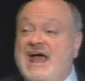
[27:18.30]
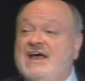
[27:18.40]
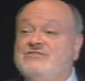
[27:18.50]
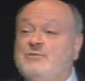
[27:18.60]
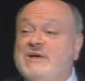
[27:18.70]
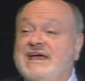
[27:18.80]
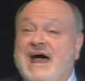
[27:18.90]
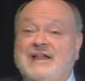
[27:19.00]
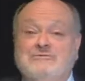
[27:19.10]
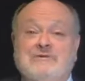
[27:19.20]
as we
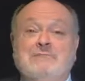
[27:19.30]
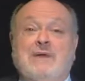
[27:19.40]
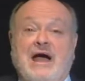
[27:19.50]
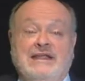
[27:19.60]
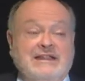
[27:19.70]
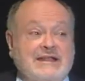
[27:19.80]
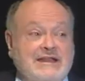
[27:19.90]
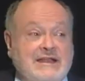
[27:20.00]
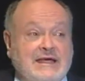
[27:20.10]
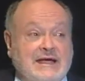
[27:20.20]
got
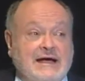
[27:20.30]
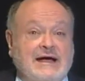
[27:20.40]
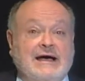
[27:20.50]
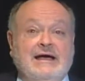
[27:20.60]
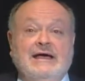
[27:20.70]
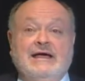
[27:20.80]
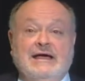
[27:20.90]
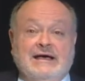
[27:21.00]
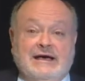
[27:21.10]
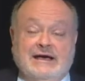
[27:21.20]
reminded uh,
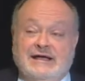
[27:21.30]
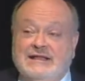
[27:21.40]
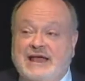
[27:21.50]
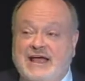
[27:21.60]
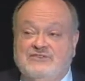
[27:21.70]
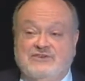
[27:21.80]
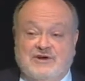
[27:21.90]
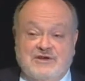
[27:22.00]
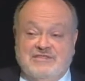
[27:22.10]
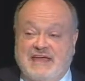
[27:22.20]
uh, last
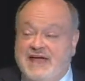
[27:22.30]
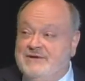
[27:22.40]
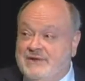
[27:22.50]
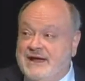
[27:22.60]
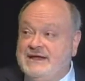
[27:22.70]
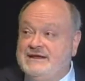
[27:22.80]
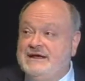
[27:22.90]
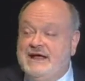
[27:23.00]
Earth Day, right?